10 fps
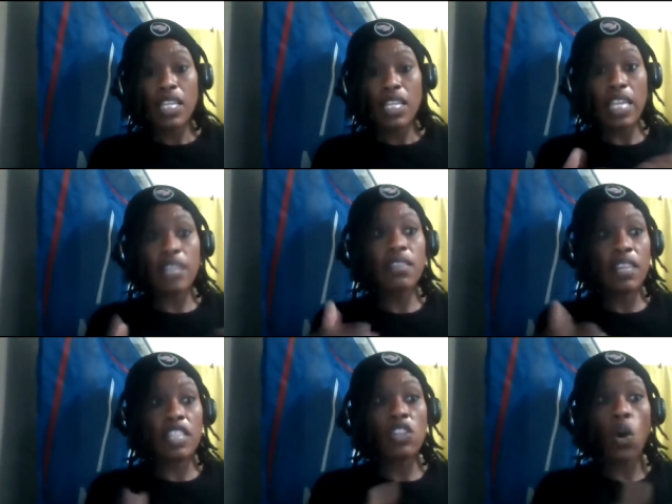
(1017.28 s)
in
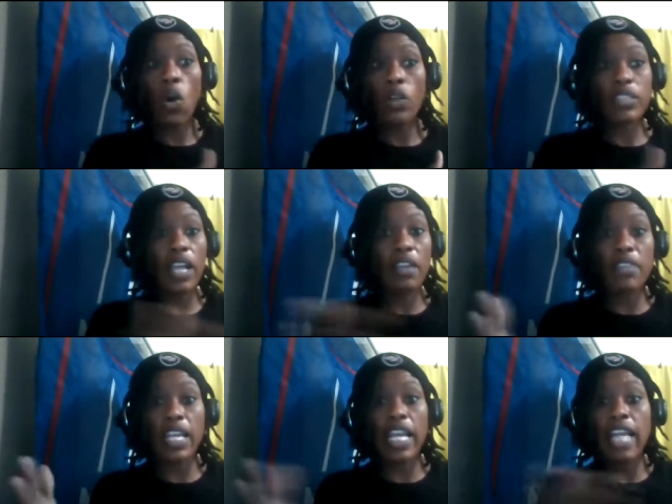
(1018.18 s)
this whole entire
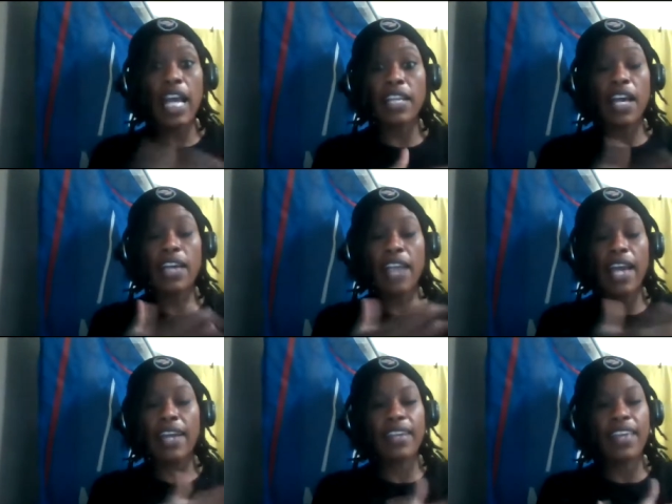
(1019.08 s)
thing. And
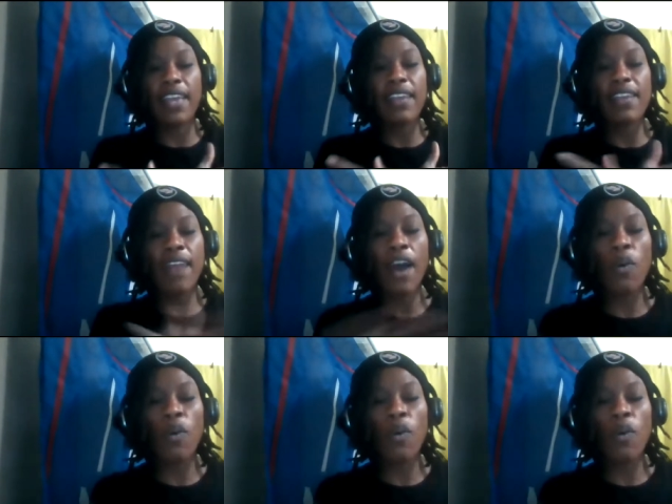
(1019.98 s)
I cannot